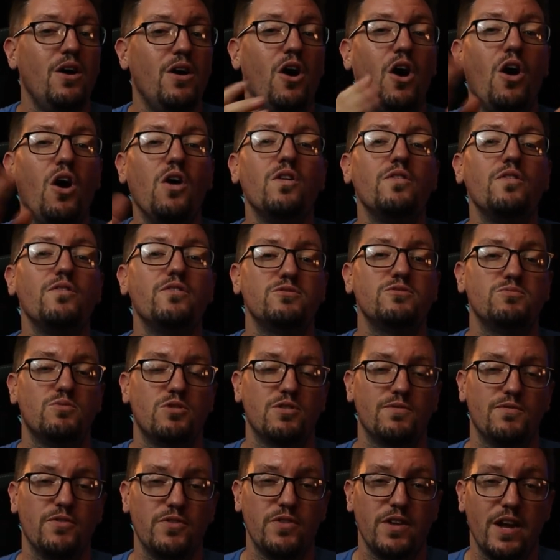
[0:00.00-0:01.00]
all of those
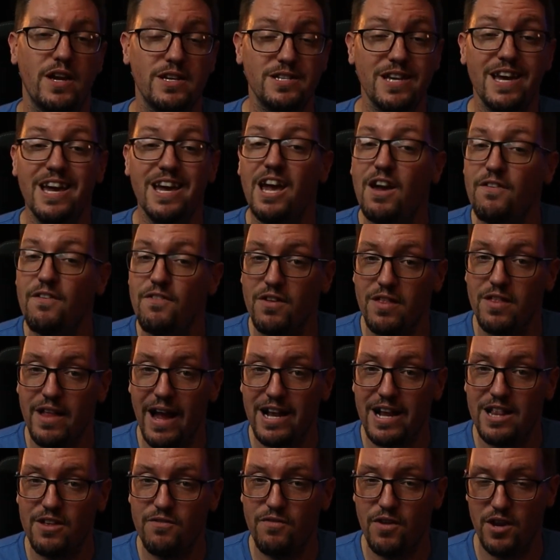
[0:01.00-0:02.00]
wonderful things. If you
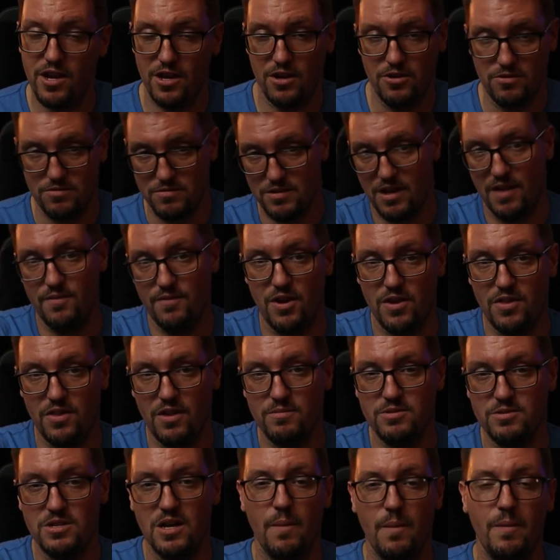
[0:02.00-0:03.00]
liked the video, give it a
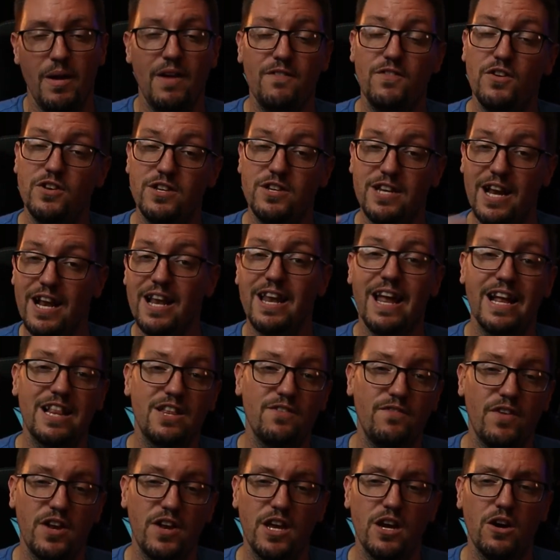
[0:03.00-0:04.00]
thumbs up. If you didn't like the
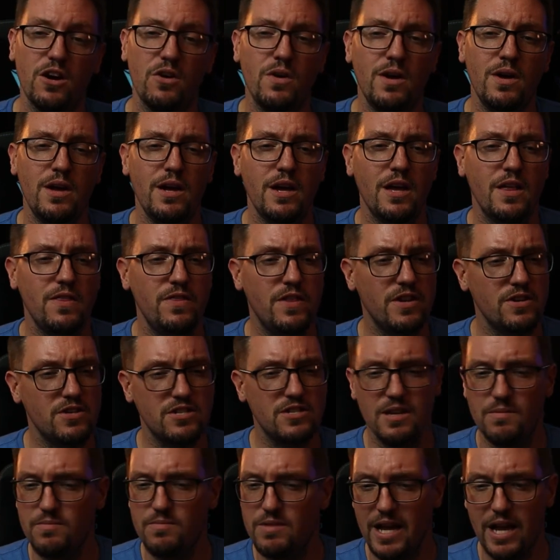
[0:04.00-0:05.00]
video, there's
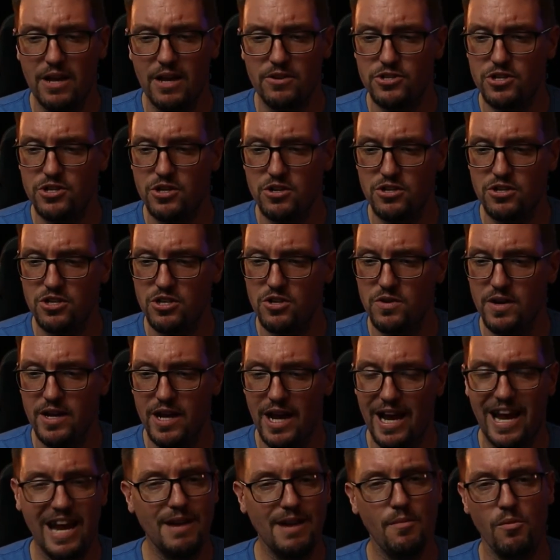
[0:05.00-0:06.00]
something else you can do. I
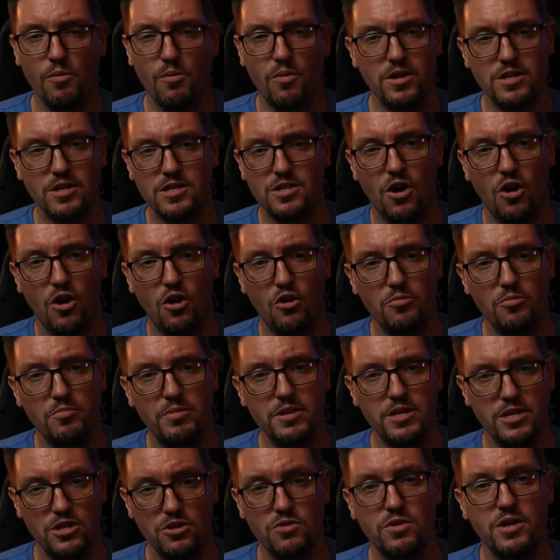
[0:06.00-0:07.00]
can't remember what it's called,
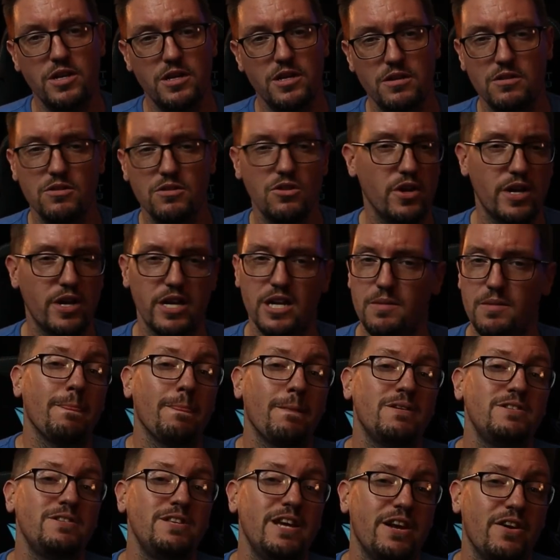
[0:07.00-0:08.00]
but you can look it up.
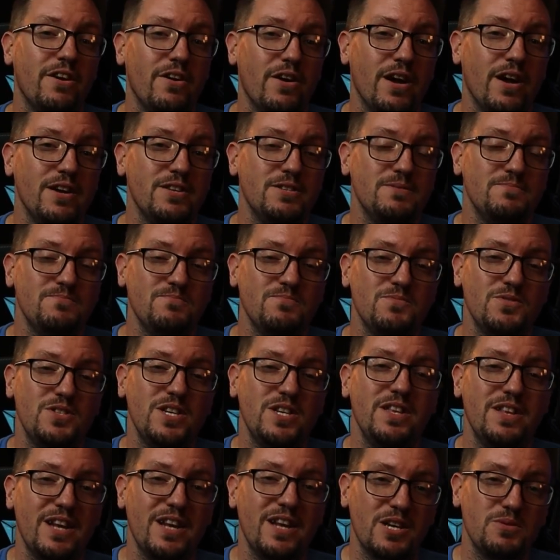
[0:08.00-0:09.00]
Take care, guys. See
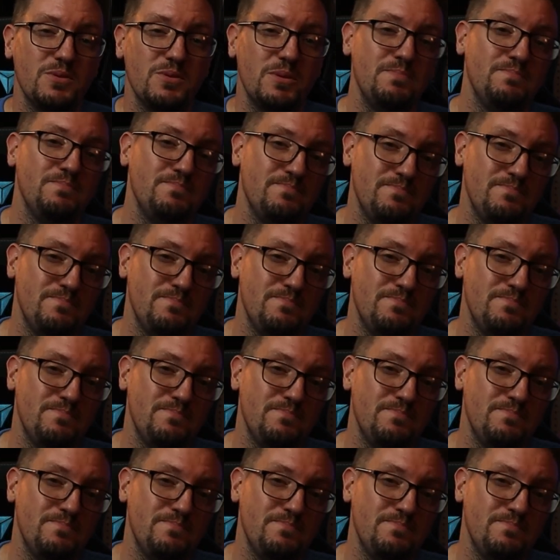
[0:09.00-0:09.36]
you in the next one.